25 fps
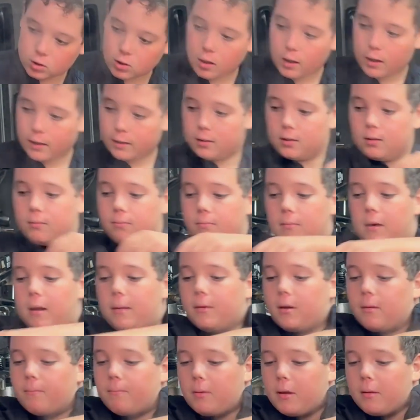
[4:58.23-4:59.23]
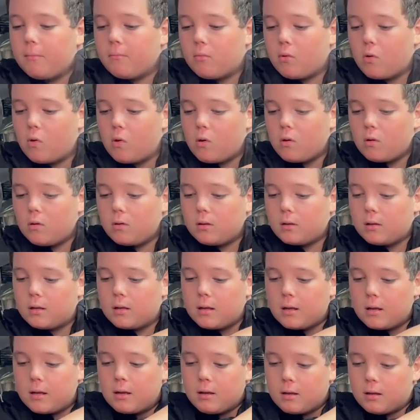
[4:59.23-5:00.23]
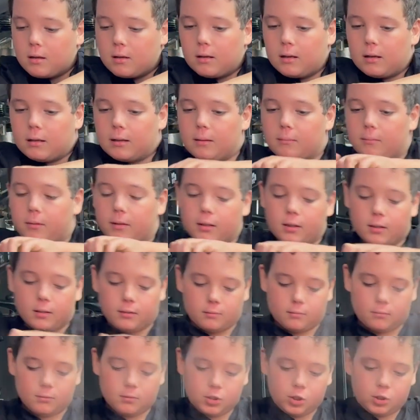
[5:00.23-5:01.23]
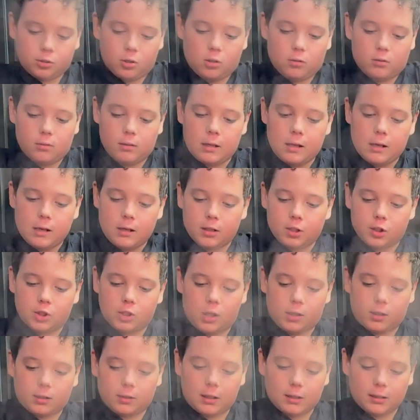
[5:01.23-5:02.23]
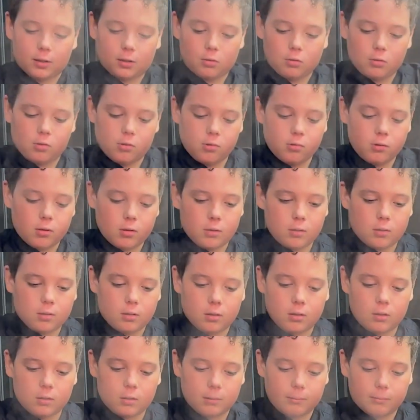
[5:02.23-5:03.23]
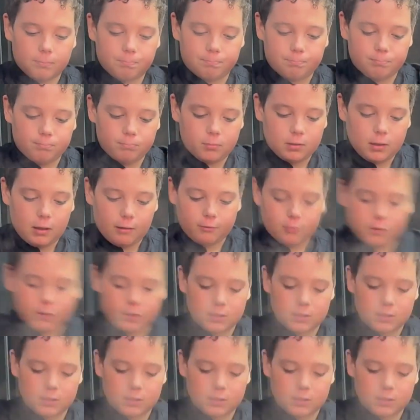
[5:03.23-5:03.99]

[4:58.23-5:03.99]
like maybe a bit more. I'm chuck that through. Lovely